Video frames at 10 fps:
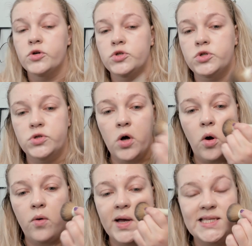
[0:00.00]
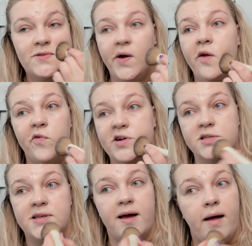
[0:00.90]
So it's very
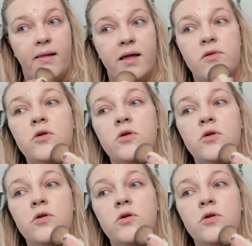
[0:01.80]
versatile and